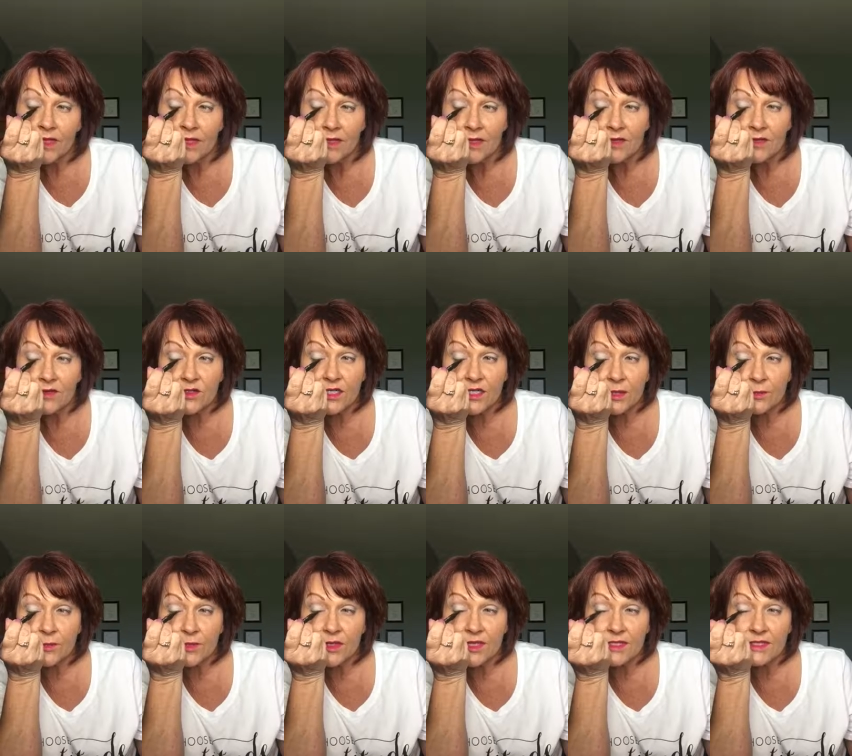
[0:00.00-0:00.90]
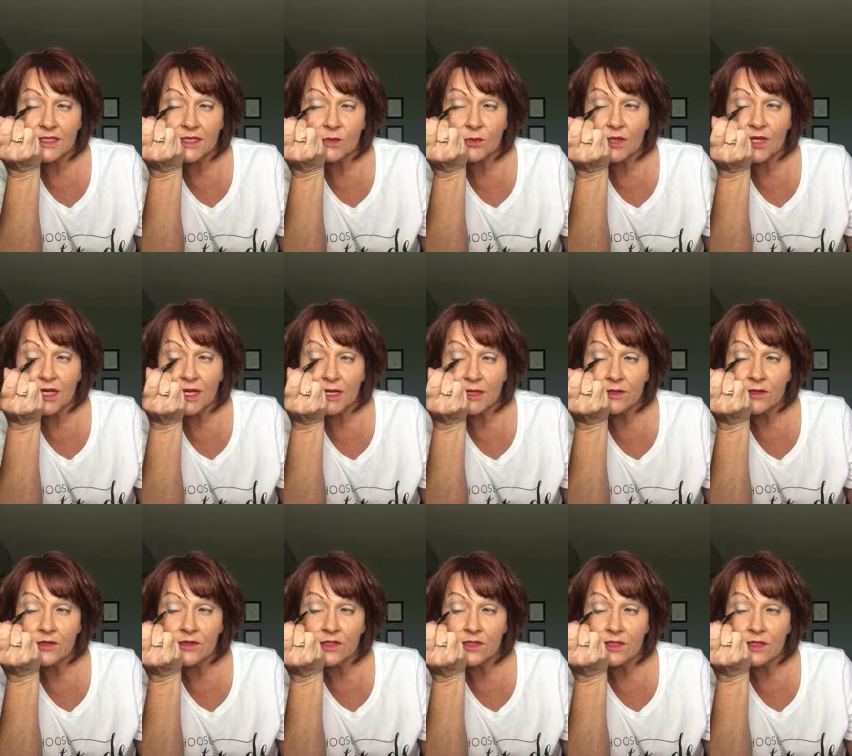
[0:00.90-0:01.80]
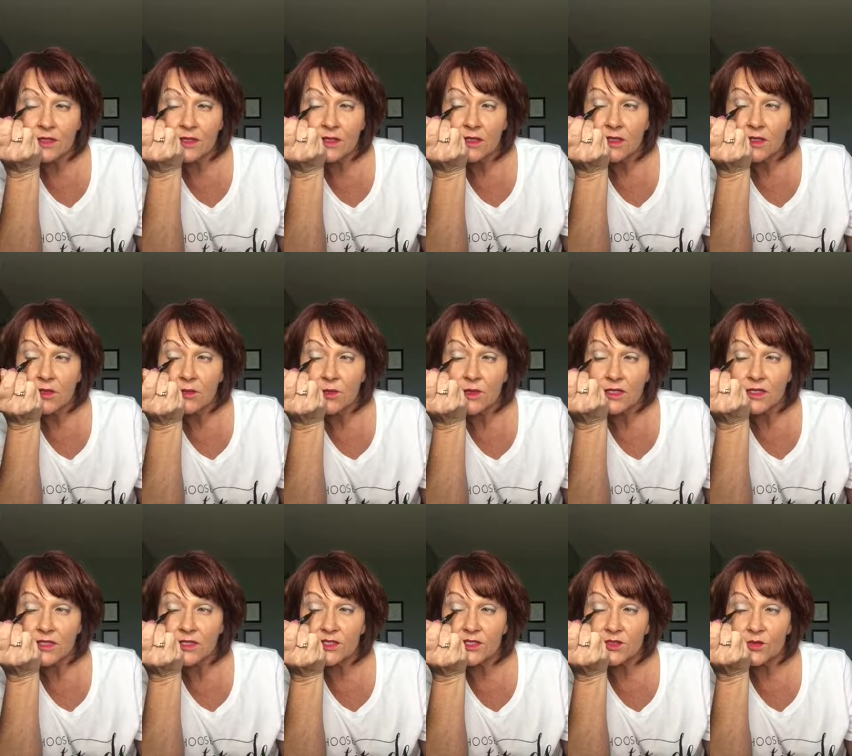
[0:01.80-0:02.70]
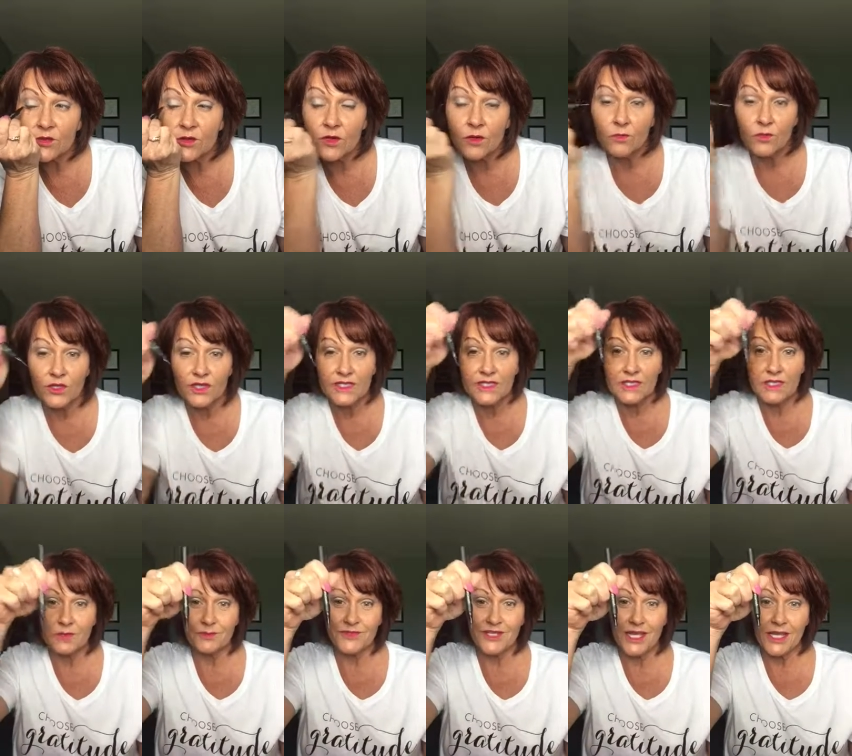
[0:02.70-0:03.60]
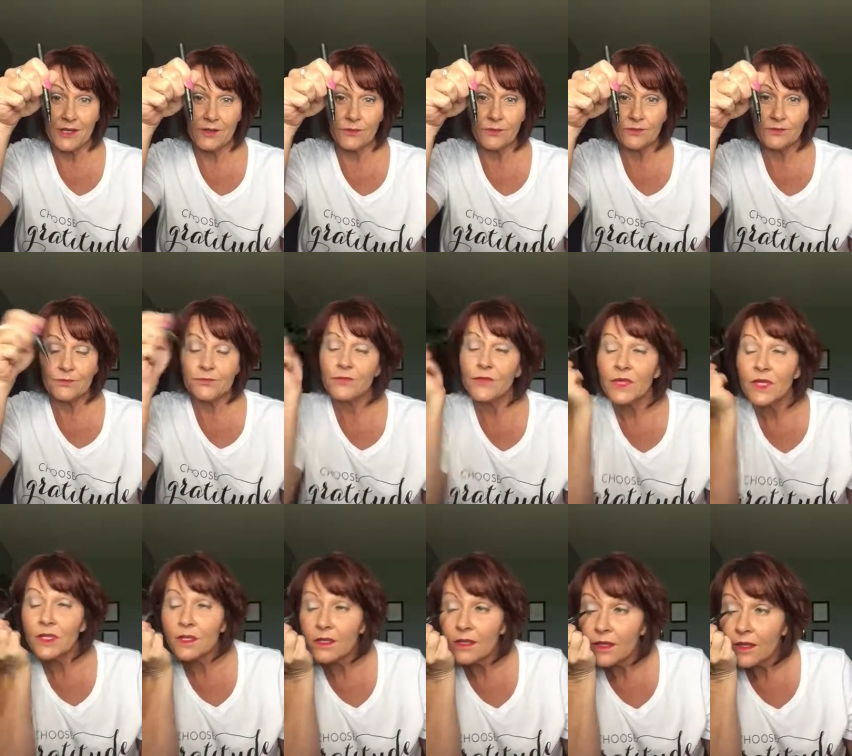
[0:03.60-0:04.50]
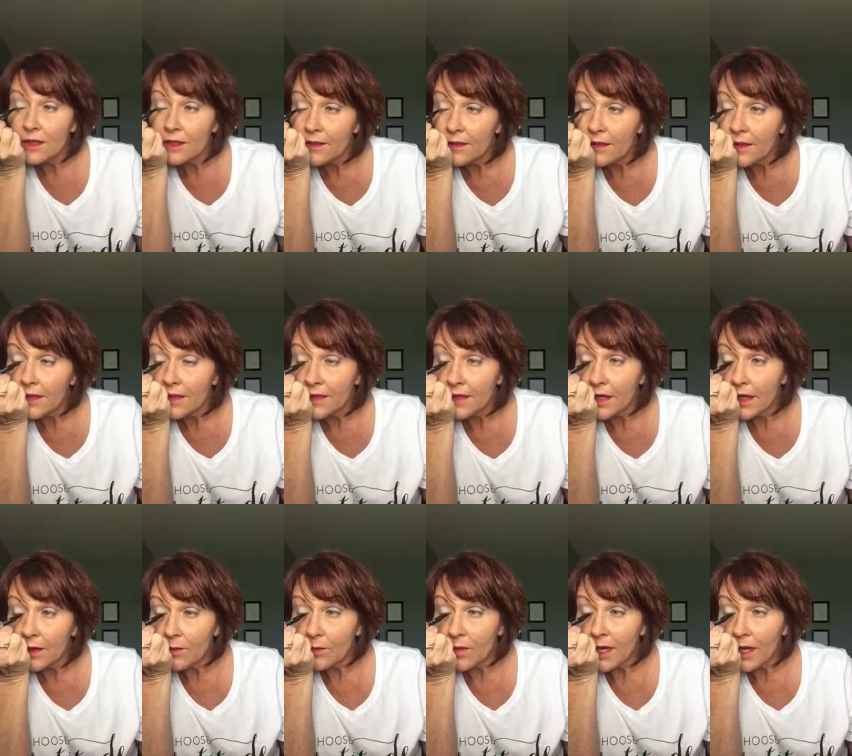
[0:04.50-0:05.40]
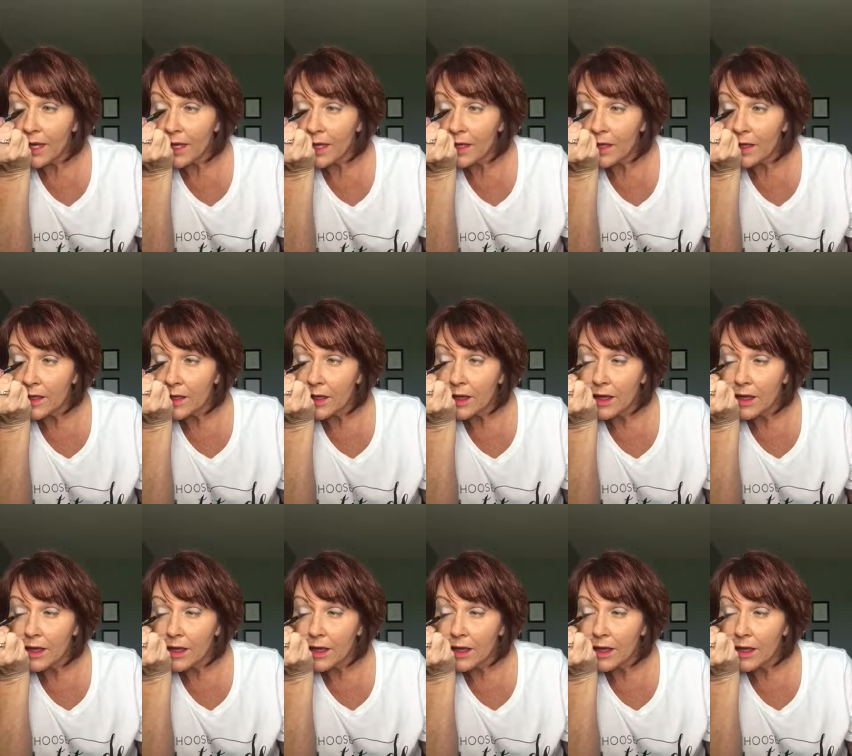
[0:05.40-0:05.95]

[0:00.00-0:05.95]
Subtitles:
Another tip with these liquid liners, you want to store them with the tip down. That way,